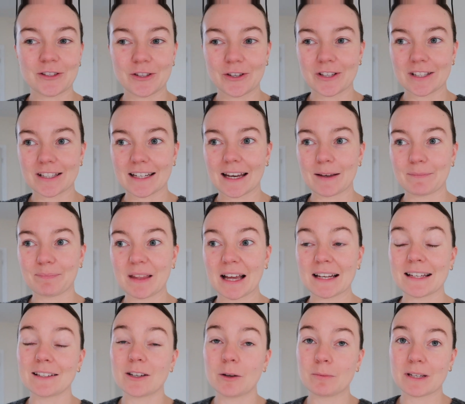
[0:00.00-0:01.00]
Thursday. I
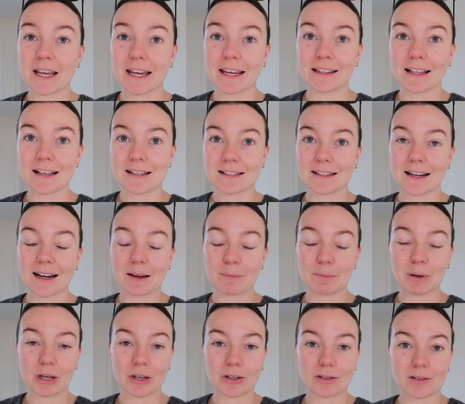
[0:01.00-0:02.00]
didn't update you last night
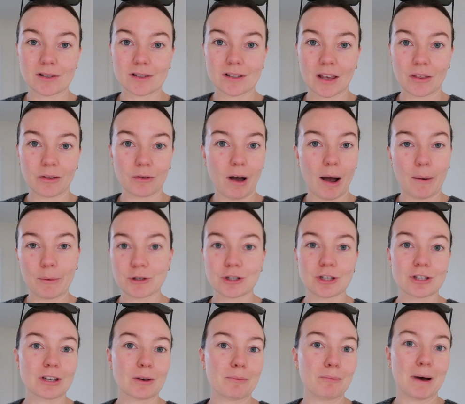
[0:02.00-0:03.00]
because I thought I would
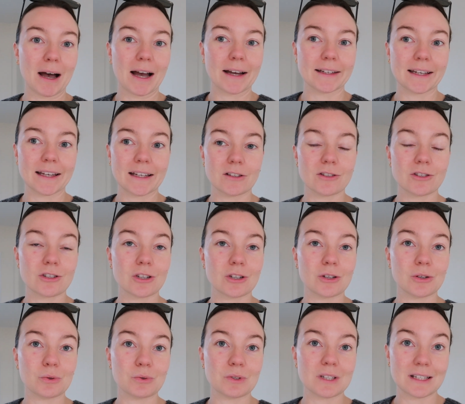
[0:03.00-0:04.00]
just combine it
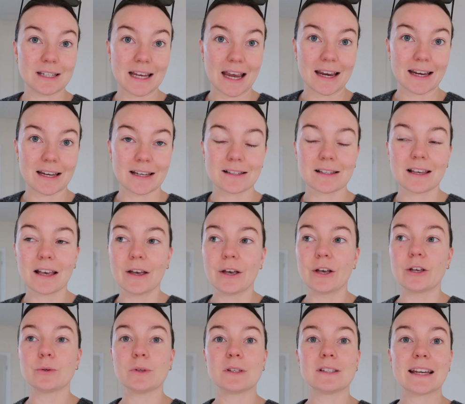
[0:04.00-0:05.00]
into today's.
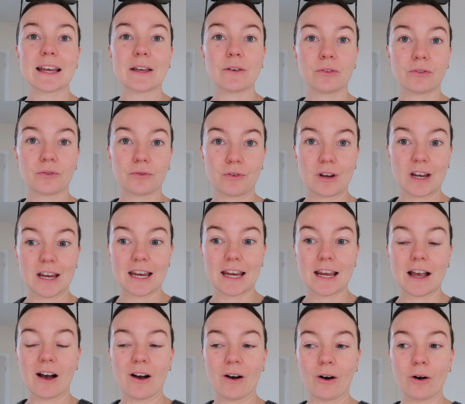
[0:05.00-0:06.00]
So it's day
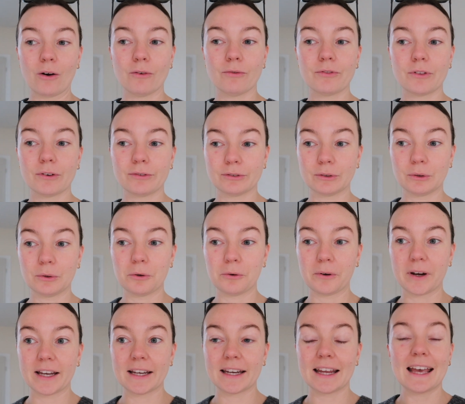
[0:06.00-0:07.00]
3 of the
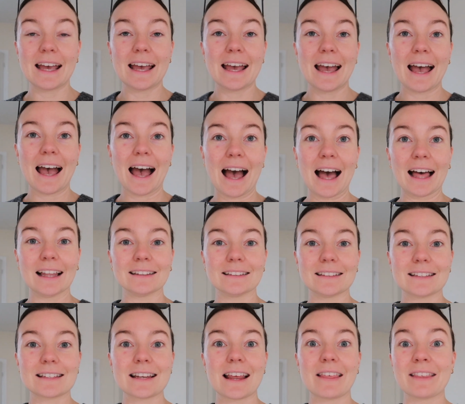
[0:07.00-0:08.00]
flooring,
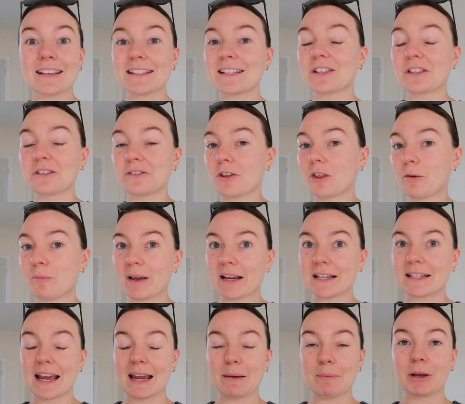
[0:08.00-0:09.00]
and this is another
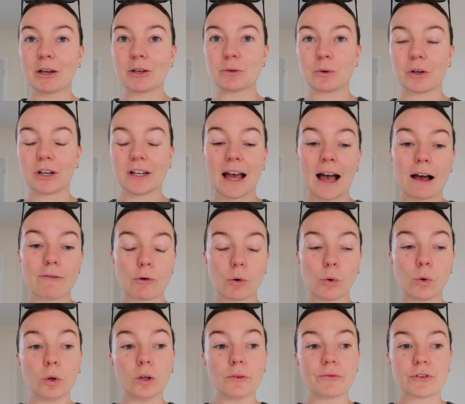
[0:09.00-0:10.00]
big day because we're going to have
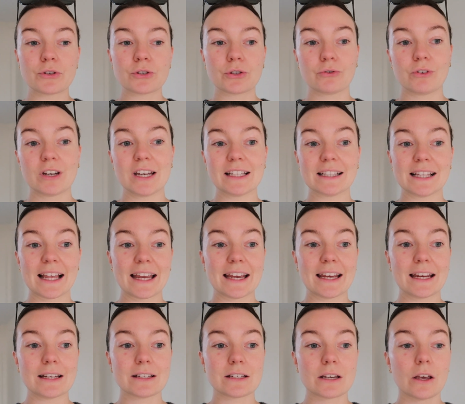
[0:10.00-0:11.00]
all of the screed
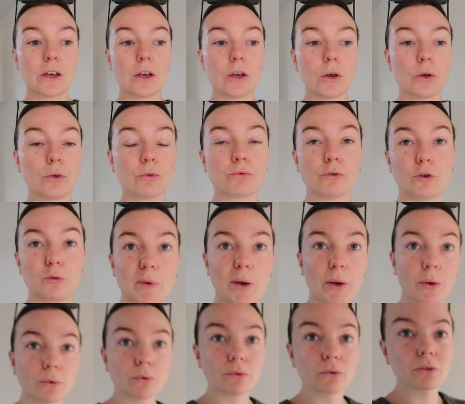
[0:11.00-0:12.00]
laid through
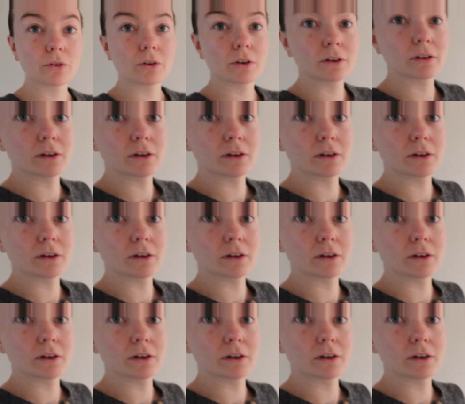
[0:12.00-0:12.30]
both